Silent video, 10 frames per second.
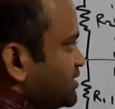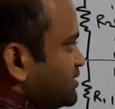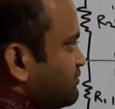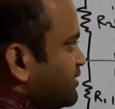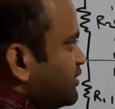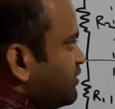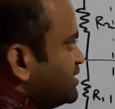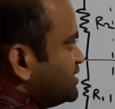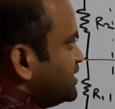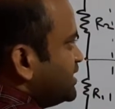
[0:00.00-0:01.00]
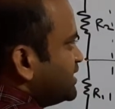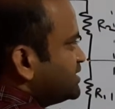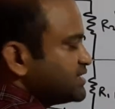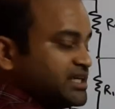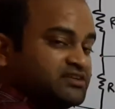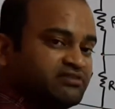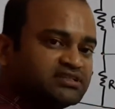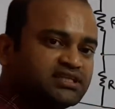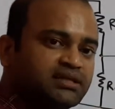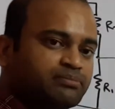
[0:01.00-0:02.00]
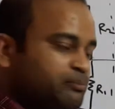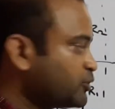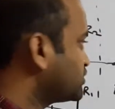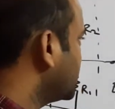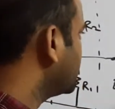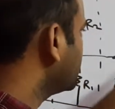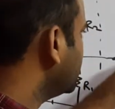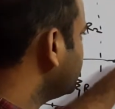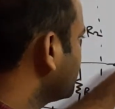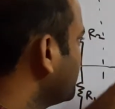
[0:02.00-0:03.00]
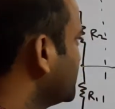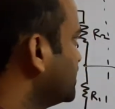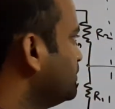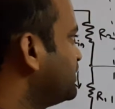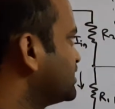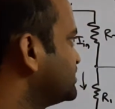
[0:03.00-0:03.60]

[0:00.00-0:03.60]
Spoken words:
the frequency is inversely proportional to the impedance.